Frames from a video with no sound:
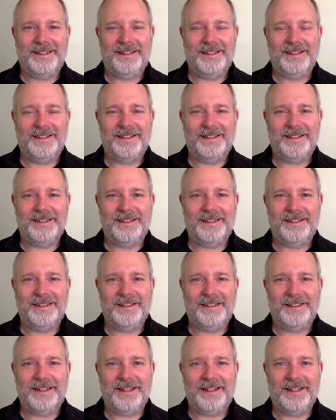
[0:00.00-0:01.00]
And
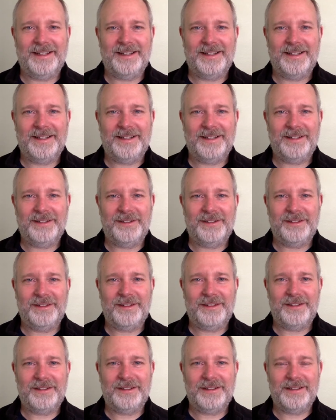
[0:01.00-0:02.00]
yeah, I know
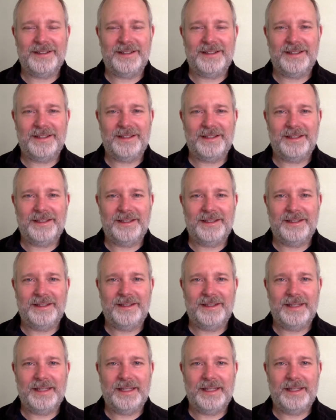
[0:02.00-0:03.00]
that there's
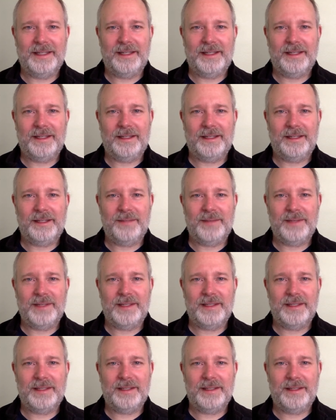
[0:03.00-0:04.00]
a
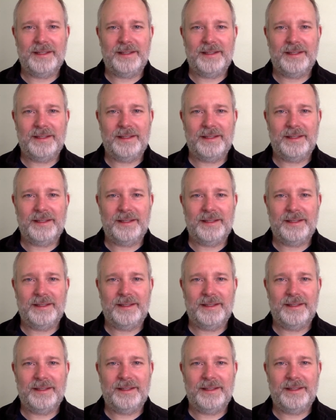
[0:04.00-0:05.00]
limit to
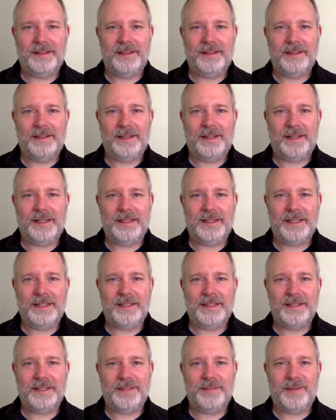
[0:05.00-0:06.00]

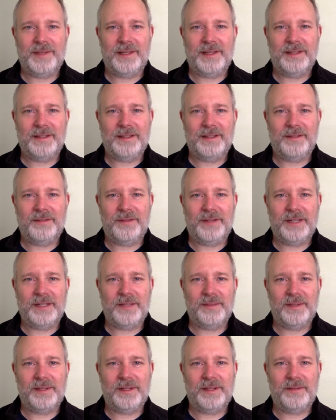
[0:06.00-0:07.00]
attention spans on
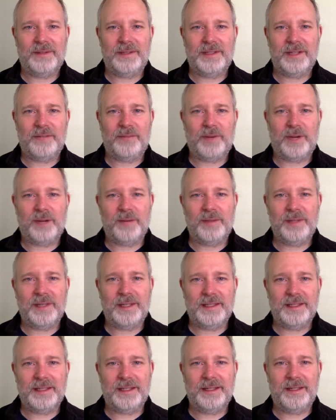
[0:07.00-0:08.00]
Facebook, which I've probably
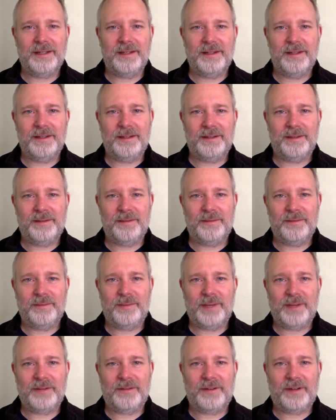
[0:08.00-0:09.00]
exceeded
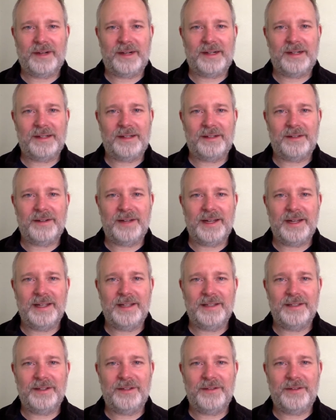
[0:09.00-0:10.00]
by far
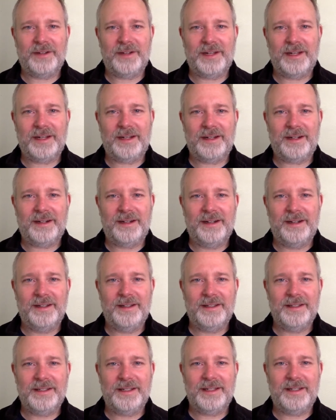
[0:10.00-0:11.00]
already. So if you're here
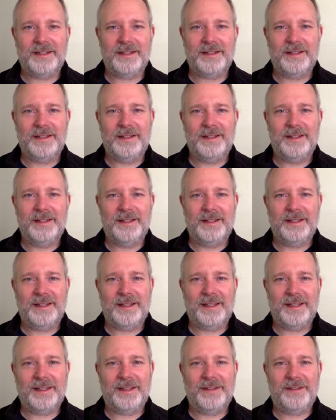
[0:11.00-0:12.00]
still,
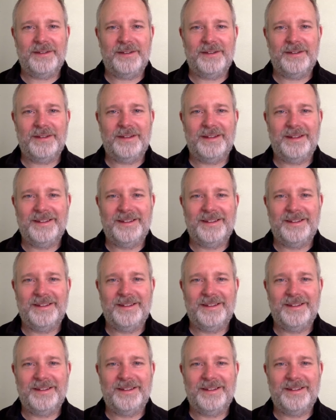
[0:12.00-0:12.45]
thank you.